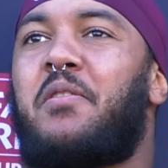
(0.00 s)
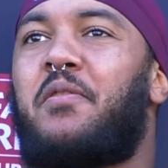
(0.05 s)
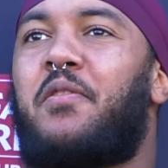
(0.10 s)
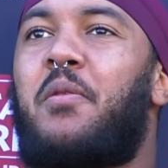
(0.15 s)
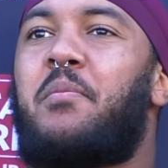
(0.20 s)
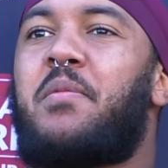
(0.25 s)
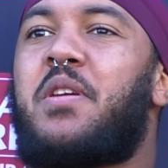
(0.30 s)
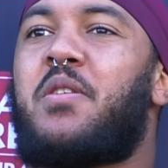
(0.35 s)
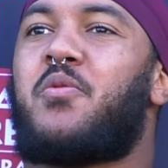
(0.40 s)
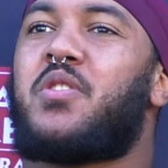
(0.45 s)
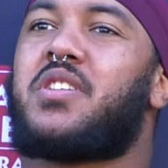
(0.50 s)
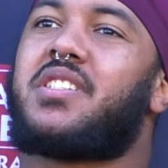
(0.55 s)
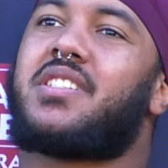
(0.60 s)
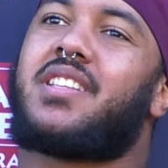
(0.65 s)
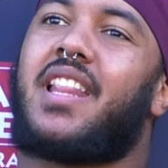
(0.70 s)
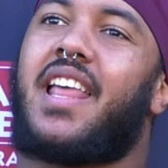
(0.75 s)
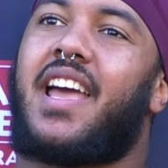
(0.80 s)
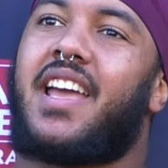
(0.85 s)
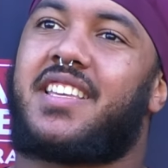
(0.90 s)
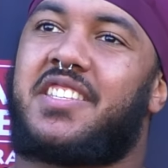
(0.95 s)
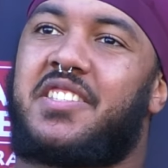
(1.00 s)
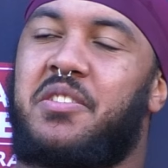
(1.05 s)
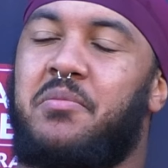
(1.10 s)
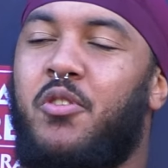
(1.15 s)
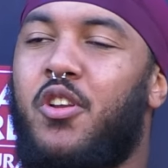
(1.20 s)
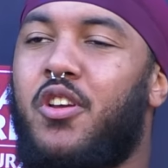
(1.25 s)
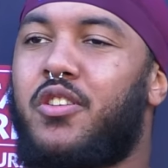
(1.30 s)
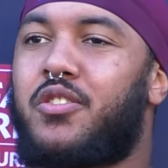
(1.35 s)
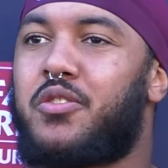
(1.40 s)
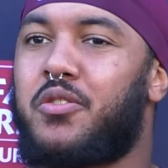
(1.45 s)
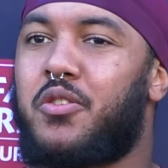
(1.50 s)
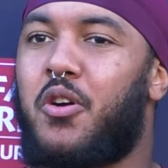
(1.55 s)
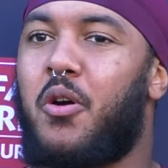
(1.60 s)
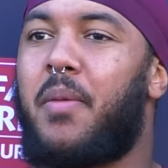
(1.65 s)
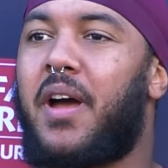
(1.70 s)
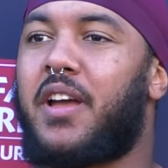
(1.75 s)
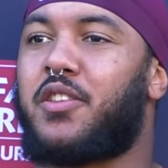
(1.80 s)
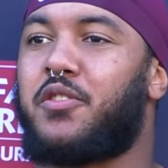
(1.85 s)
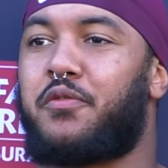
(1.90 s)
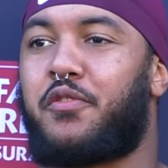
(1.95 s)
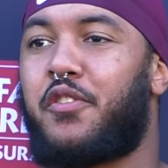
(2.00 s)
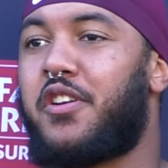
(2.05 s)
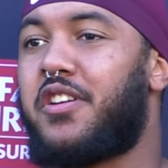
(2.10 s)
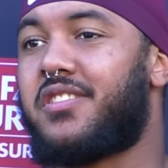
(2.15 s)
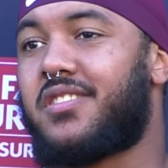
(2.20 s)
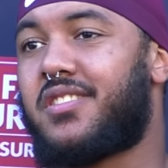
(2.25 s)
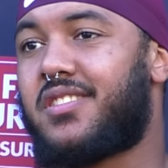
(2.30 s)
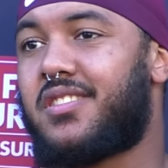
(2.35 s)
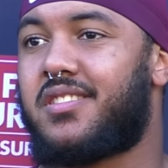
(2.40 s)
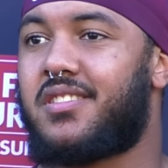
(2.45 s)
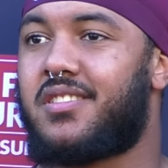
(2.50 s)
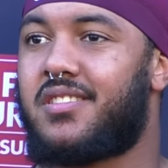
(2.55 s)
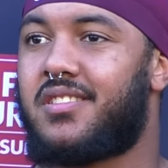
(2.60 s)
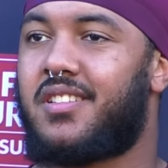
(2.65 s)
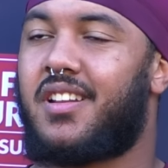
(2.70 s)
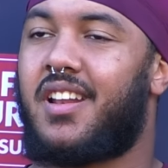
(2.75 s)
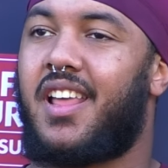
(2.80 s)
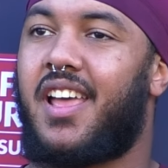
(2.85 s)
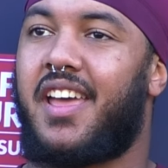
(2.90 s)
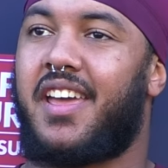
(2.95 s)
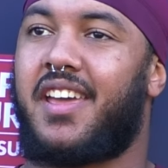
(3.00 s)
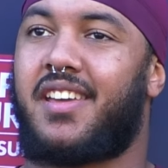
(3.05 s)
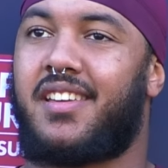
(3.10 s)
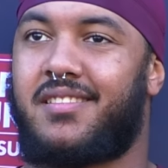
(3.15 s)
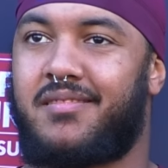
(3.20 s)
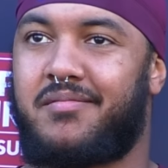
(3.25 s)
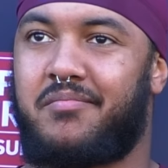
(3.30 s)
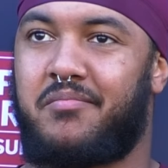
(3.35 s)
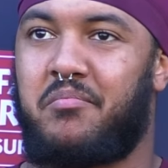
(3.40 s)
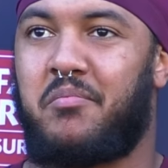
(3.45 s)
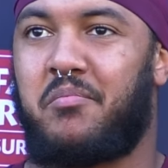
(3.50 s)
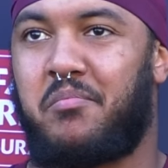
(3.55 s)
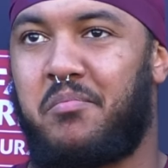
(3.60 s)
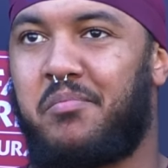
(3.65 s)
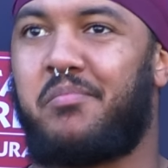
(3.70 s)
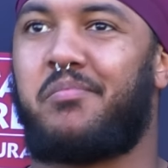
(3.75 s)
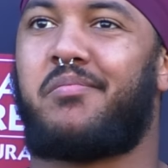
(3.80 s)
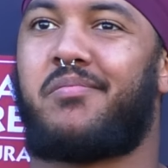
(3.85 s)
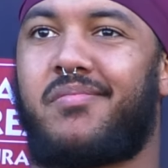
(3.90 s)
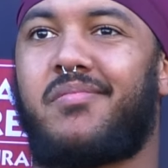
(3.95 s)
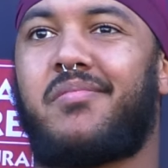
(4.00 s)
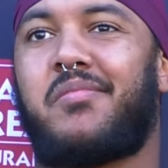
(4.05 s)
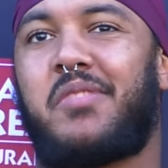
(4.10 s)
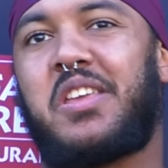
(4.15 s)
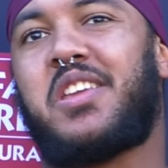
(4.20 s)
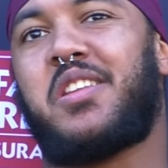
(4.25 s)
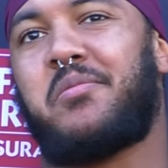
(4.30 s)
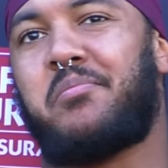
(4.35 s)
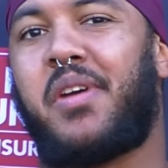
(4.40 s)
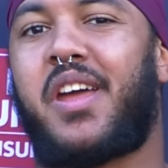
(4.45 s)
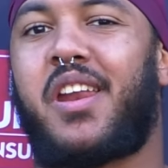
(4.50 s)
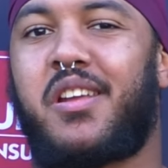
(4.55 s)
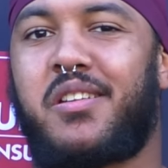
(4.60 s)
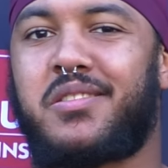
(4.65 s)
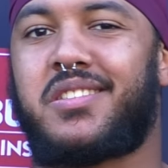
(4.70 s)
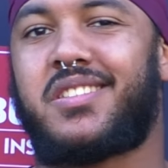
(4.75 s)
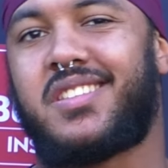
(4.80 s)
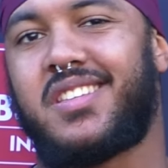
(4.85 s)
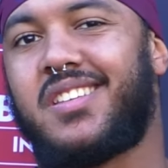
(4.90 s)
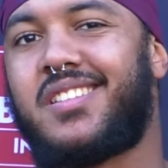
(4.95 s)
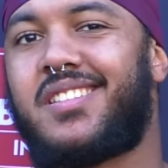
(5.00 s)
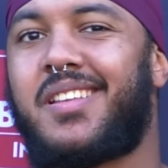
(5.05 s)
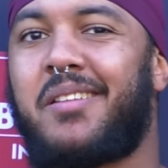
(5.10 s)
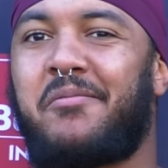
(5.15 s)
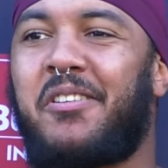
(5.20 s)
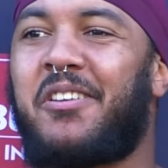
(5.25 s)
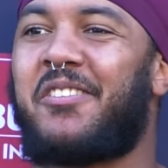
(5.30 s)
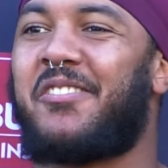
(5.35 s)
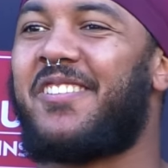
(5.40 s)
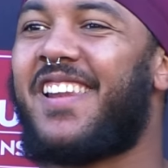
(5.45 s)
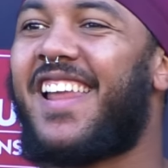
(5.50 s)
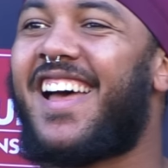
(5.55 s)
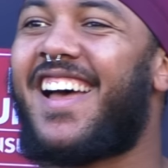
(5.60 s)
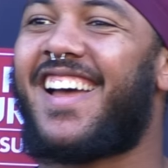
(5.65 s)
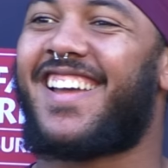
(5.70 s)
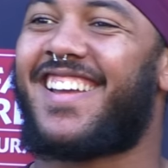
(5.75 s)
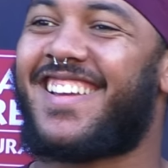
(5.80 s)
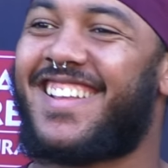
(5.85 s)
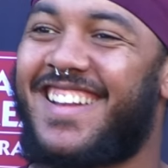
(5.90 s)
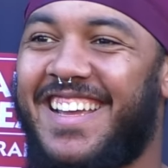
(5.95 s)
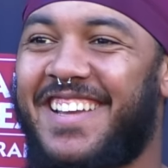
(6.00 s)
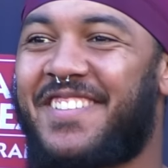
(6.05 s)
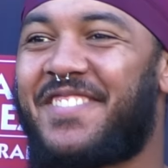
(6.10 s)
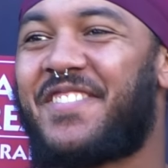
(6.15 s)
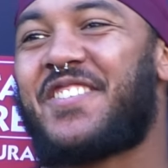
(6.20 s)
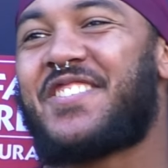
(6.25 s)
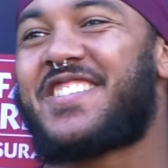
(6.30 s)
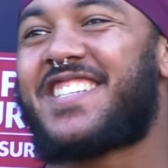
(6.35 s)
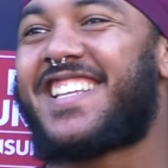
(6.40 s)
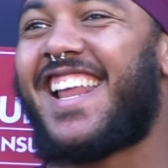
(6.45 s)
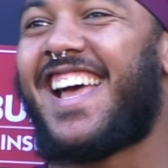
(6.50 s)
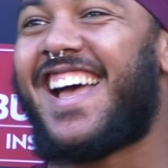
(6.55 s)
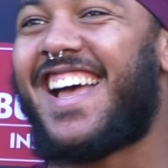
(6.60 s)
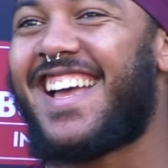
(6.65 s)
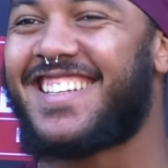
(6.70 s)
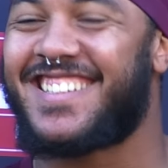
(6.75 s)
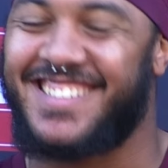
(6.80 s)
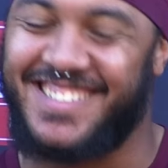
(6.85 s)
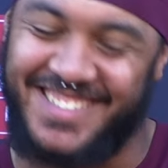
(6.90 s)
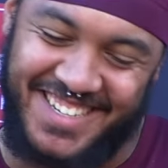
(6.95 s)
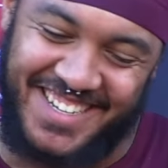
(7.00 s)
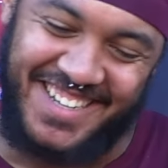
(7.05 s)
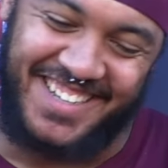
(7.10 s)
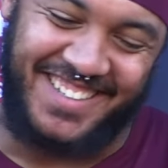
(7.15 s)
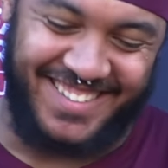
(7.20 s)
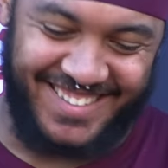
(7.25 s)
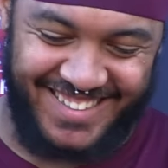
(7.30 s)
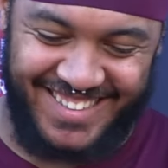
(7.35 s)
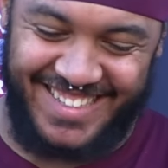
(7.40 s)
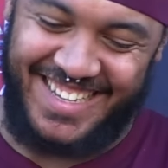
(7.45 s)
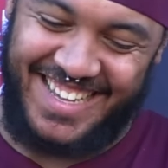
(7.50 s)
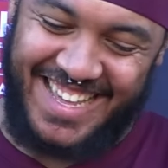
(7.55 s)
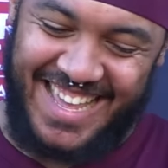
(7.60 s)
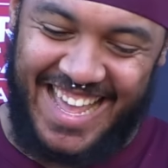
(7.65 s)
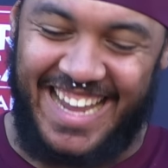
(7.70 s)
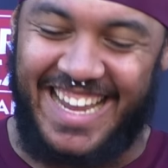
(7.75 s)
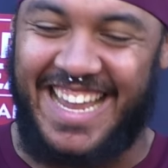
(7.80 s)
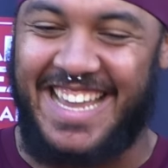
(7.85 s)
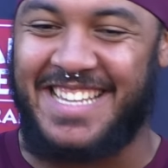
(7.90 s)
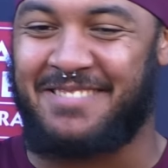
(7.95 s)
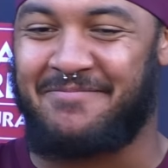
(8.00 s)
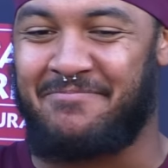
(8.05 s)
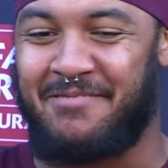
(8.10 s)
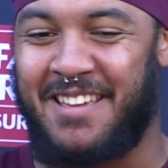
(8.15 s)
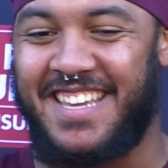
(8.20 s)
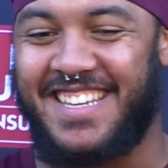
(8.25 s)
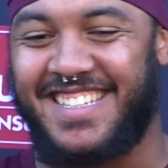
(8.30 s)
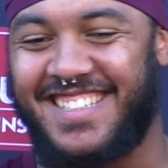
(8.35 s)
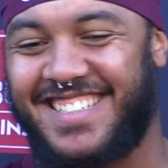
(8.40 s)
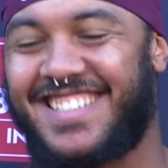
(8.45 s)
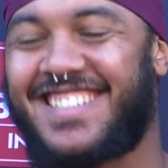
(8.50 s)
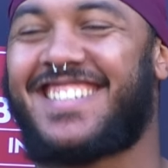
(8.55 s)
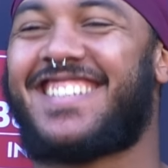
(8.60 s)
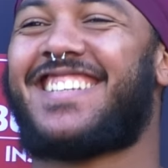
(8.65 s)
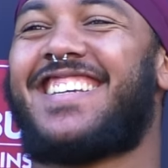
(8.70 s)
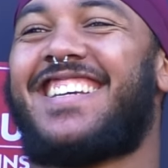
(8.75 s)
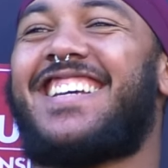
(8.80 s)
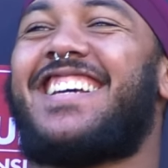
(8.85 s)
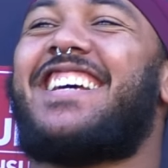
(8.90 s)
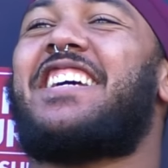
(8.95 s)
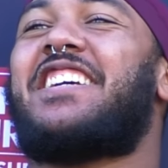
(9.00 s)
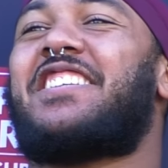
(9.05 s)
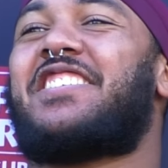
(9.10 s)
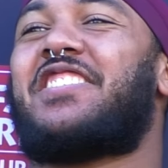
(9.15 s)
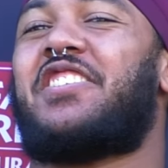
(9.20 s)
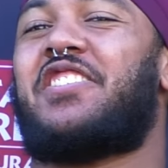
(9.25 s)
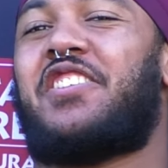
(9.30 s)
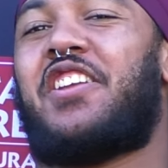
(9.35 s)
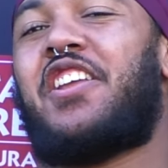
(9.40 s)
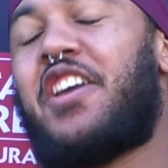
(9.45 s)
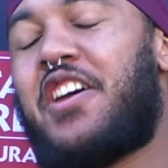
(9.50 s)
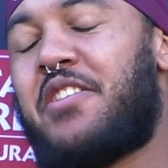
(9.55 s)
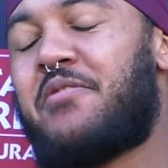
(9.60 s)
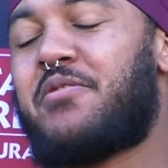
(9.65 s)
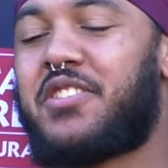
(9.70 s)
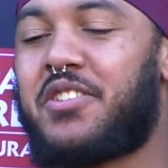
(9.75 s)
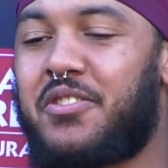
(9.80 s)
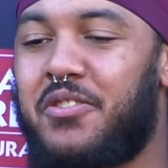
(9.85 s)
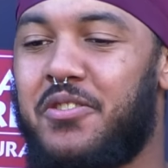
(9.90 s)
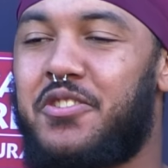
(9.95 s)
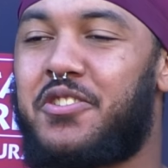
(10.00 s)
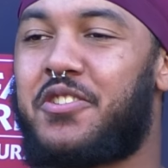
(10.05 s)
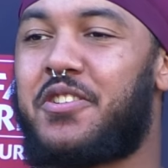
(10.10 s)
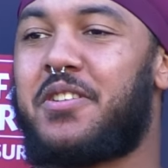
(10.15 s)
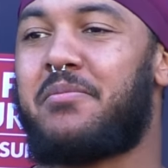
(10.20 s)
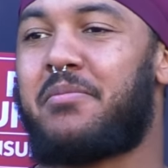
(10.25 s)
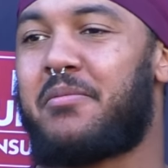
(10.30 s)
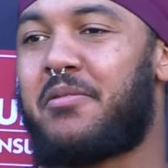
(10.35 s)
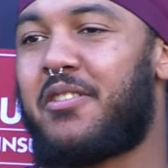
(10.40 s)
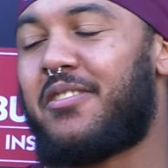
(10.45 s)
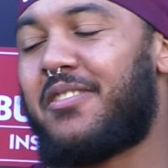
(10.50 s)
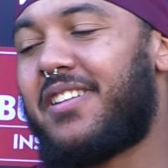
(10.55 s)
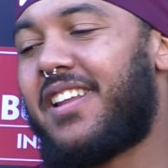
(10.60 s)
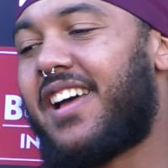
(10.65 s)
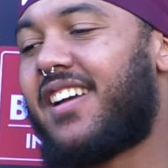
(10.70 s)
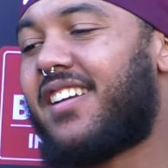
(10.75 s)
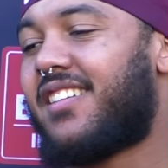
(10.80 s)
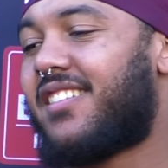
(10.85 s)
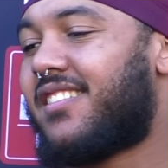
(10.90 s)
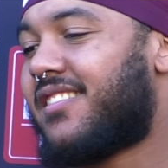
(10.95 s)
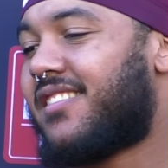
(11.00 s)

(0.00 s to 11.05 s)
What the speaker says: For me, it was like similar to go back to France. Like, in better seat, I'm not gonna lie. Like, first class, you know, I got space. So, no, it was a good trip, I'm not gonna lie.